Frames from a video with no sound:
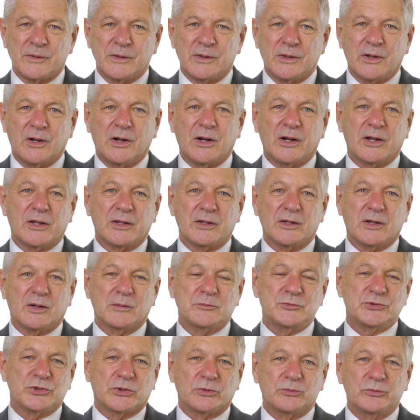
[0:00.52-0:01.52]
Hi, I'm
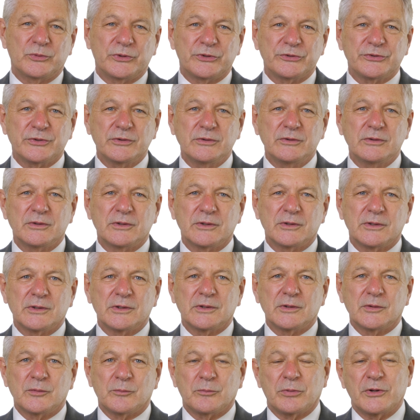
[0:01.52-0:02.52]
John Wilson,
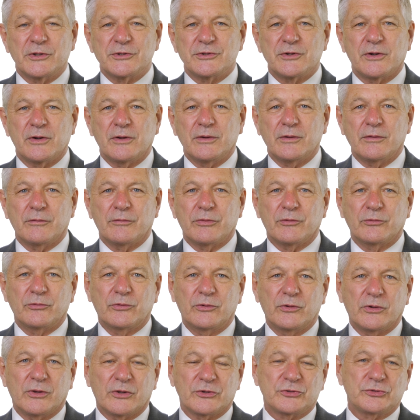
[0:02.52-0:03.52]
President of the
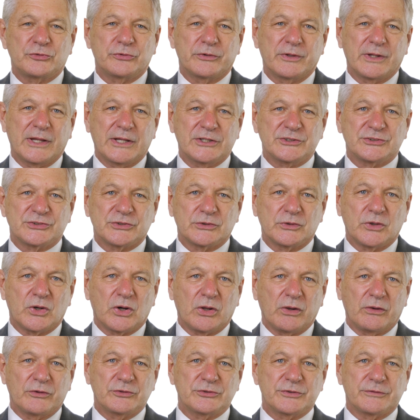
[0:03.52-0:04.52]
Royal Australasian
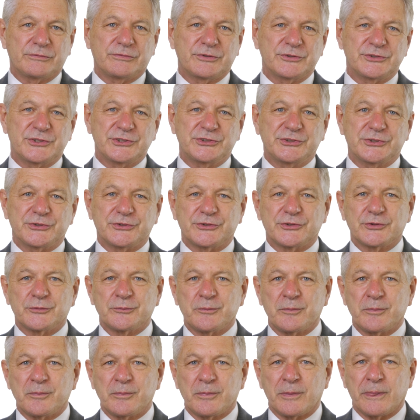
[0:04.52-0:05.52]
College of Physicians.
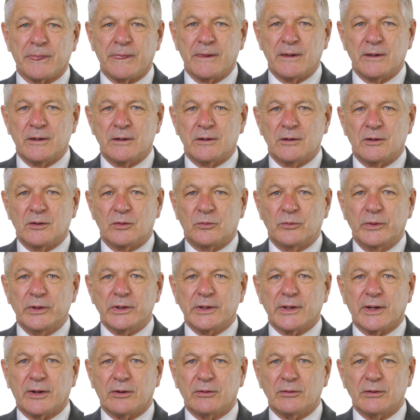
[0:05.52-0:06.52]
We're
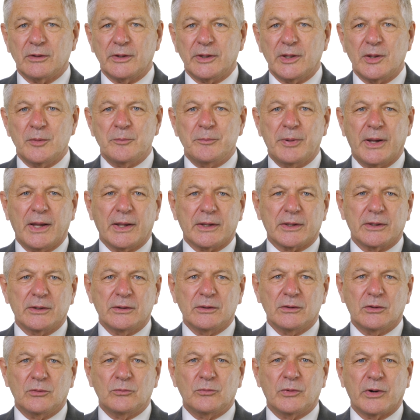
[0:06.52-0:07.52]
currently embarking
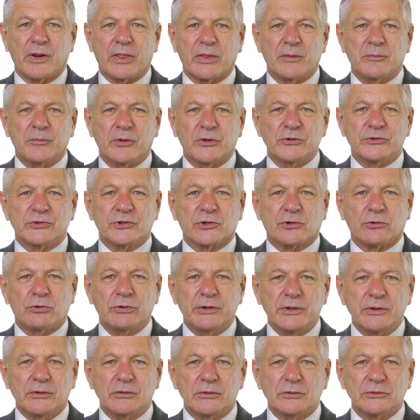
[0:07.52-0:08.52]
on one of the most
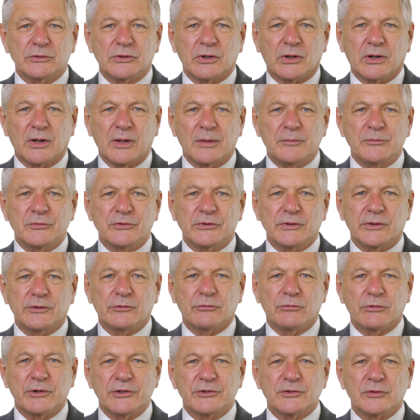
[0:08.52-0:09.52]
critical times in
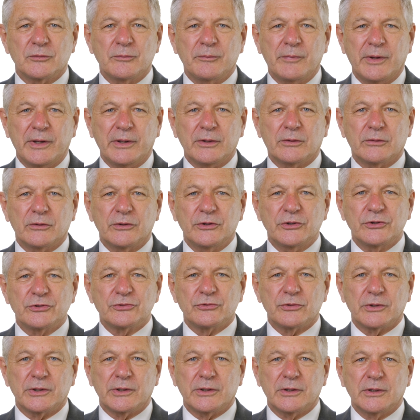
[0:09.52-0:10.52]
recent medical
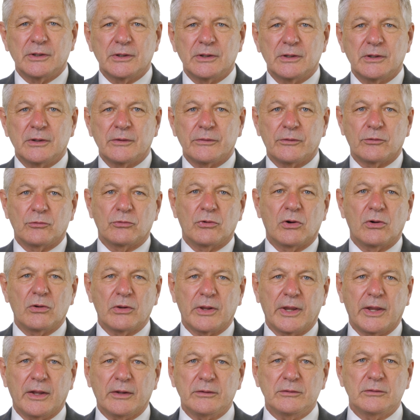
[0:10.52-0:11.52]
history, the
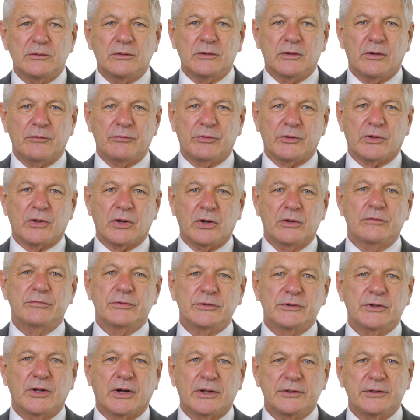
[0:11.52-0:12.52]
rollout of the
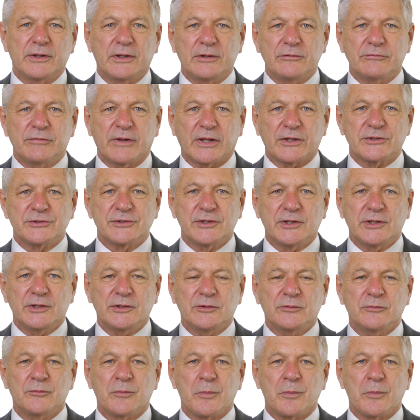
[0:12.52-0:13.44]
COVID-19 vaccine.